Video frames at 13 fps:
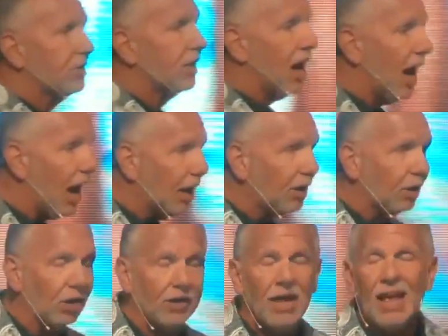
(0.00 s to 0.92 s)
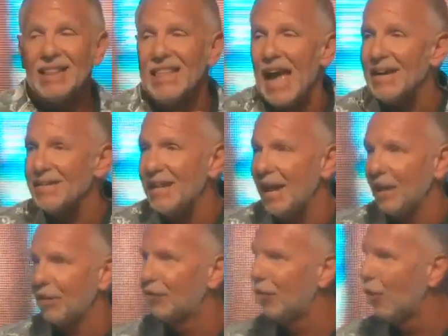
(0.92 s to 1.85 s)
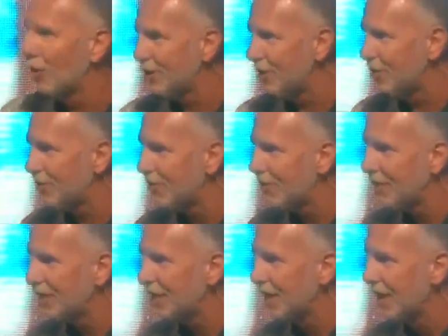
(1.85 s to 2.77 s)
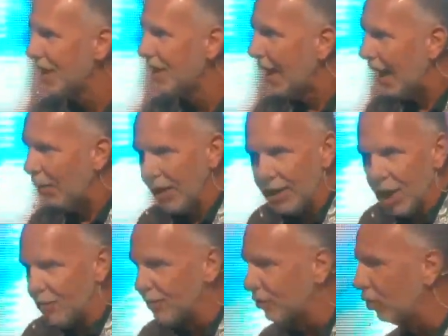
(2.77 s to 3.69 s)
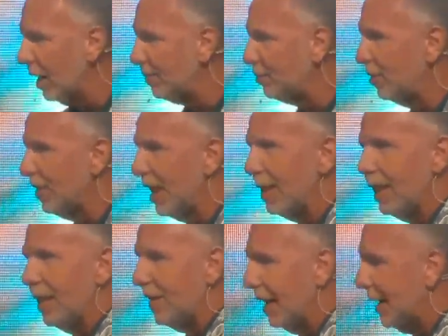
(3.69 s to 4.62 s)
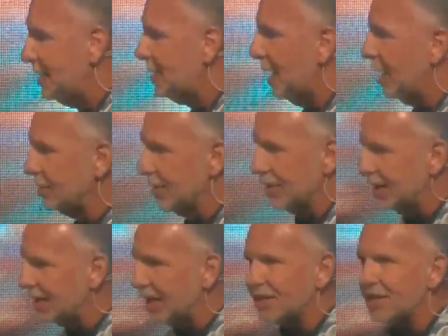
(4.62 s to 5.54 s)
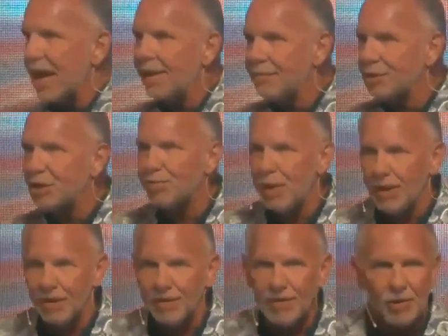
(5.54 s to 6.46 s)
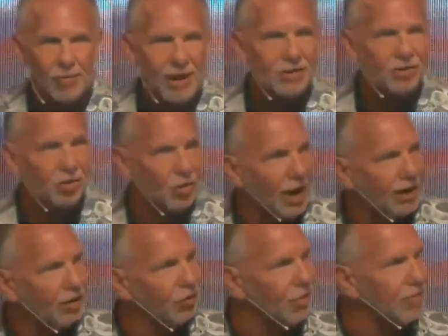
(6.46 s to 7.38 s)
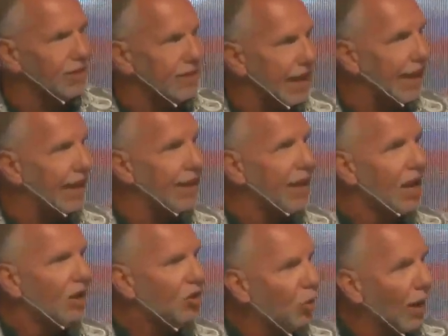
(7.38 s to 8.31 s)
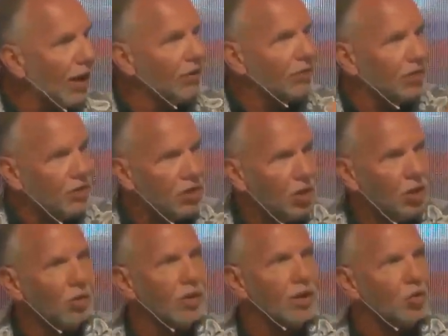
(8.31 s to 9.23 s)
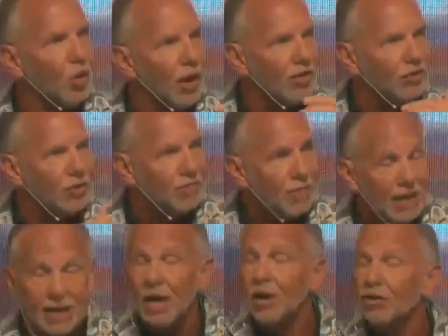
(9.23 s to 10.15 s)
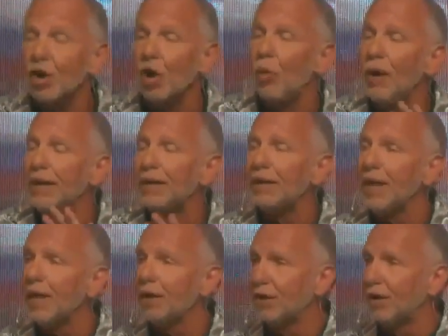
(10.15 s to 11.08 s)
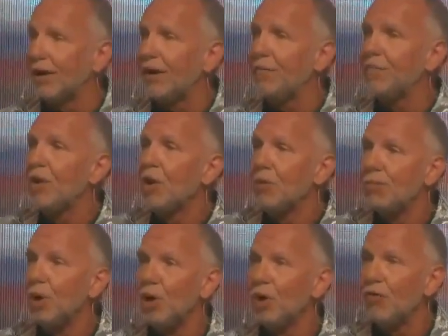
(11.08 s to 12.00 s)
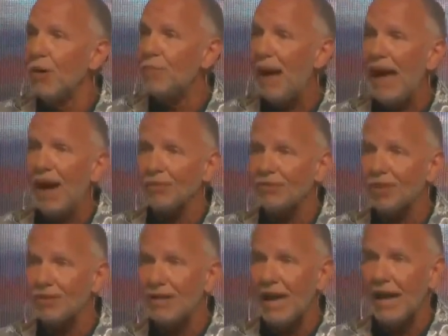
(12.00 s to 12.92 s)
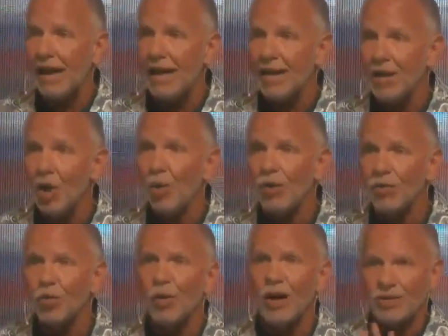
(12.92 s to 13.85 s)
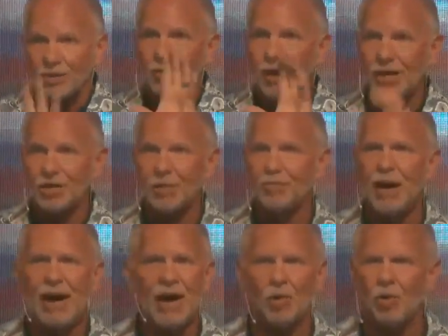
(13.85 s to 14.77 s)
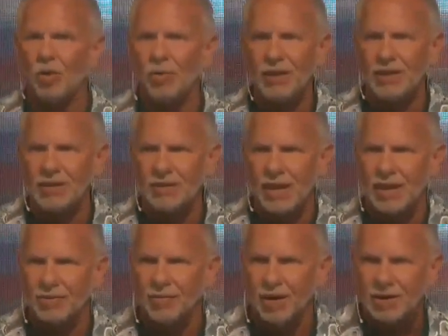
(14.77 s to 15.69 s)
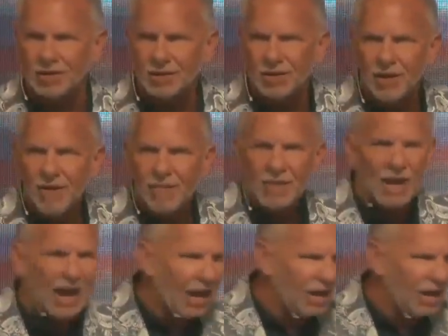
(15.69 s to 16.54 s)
conquered that death for you. Uh, we know the scripture that, that he tells us that the same spirit that raised Christ from the dead dwells in you and dwells in me. So we literally move about today with resurrection power on the inside of us. Our